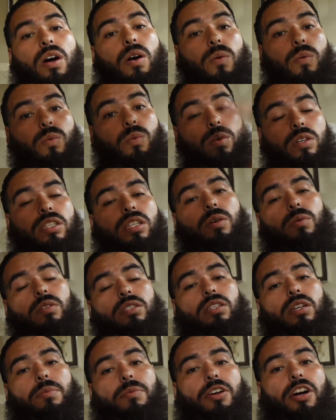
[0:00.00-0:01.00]
What's
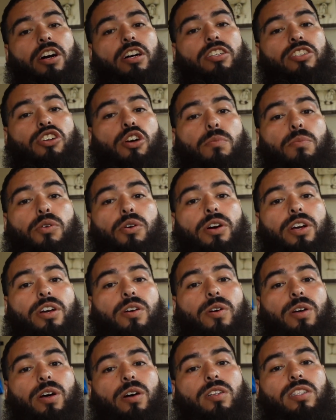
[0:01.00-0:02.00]
up, y'all? It's your boy
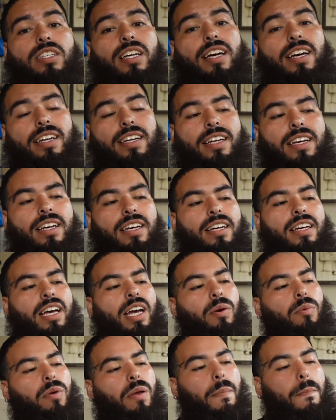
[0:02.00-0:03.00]
Cowl 10,
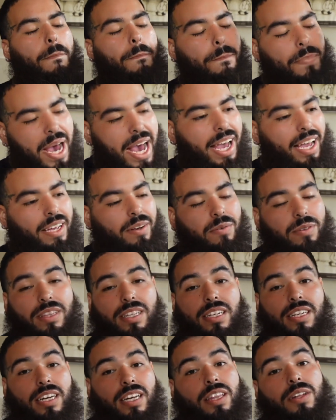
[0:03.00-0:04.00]
and we back with
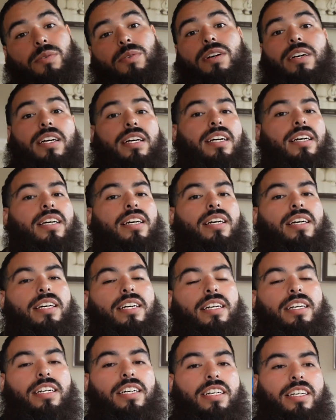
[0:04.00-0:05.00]
another one.
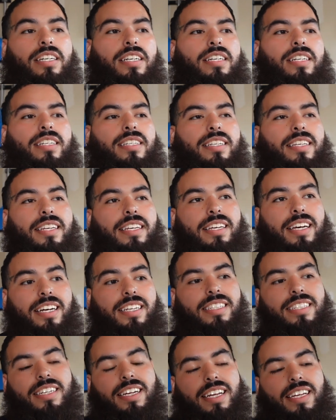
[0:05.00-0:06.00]

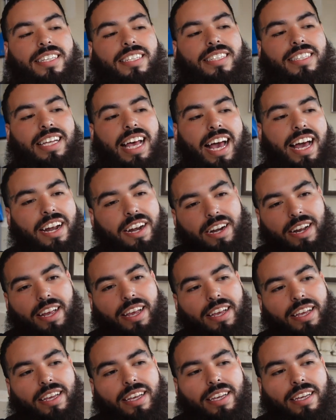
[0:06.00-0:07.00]
Yesterday,
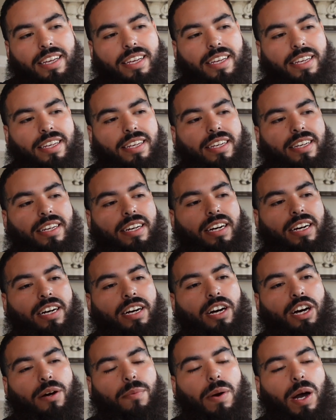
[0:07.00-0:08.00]
Saturday,
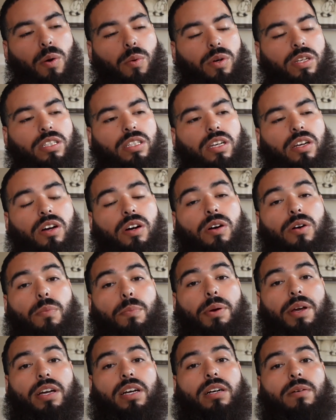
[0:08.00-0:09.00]
I went to go
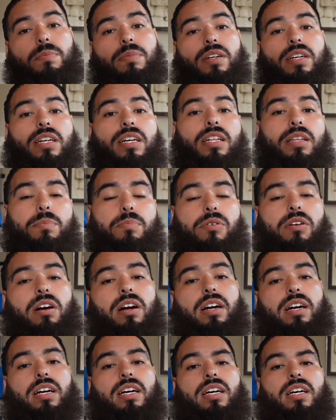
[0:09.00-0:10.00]
pick up another
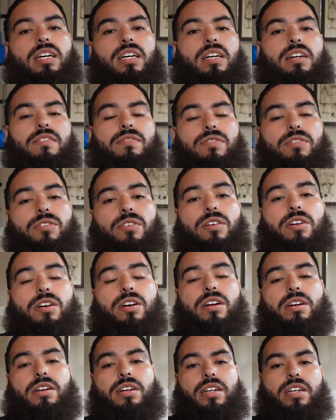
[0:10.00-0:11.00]
part
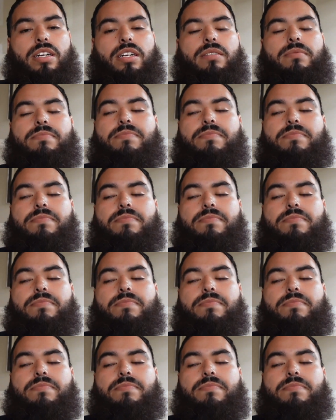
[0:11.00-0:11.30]
for